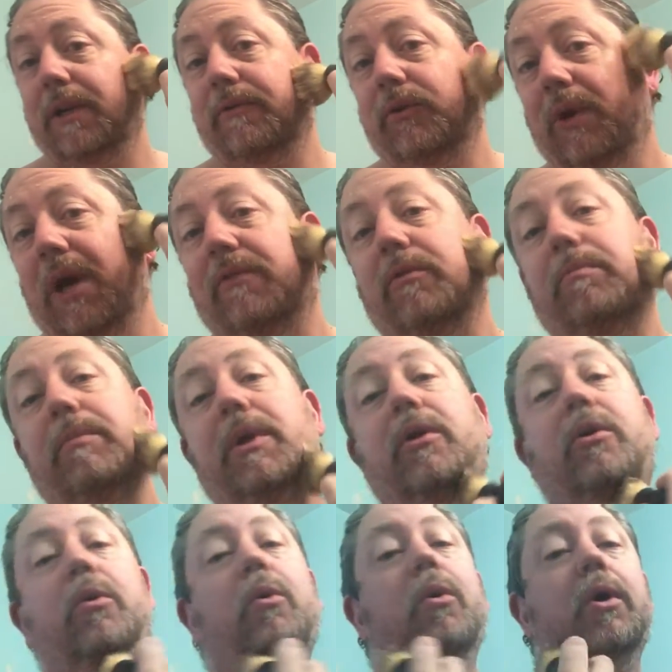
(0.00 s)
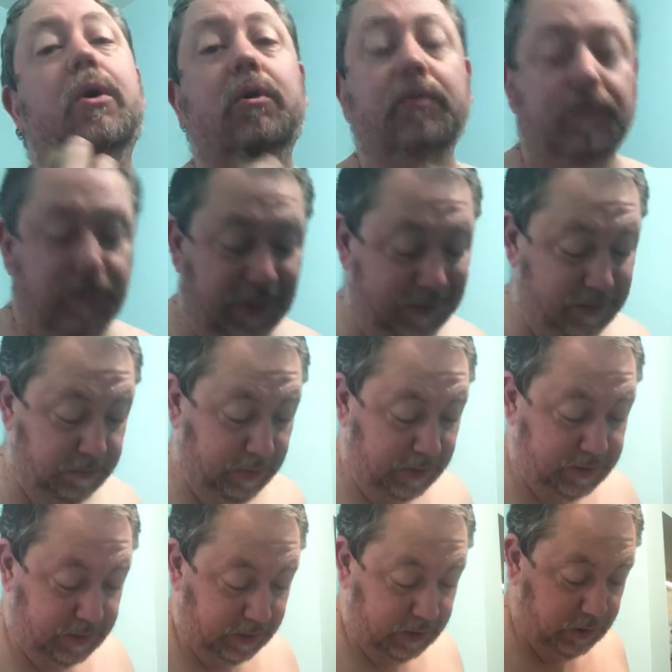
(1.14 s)
If you have a beard oil, that's the
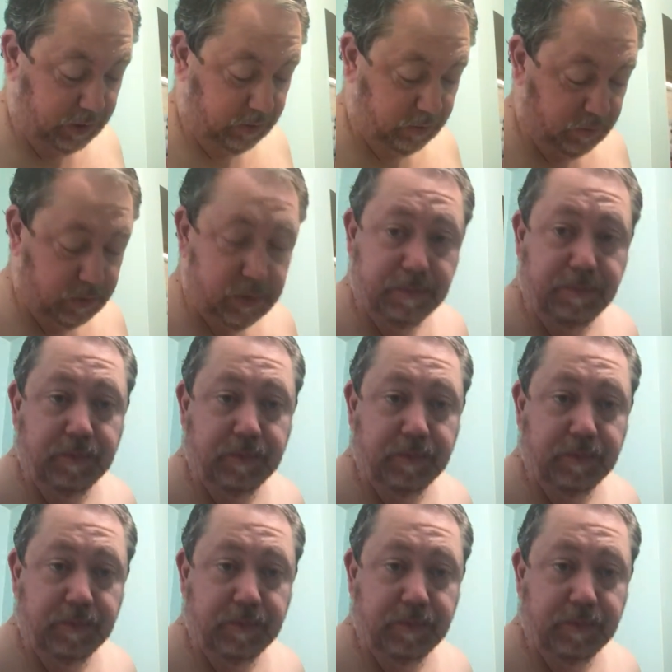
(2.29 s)
best thing to use.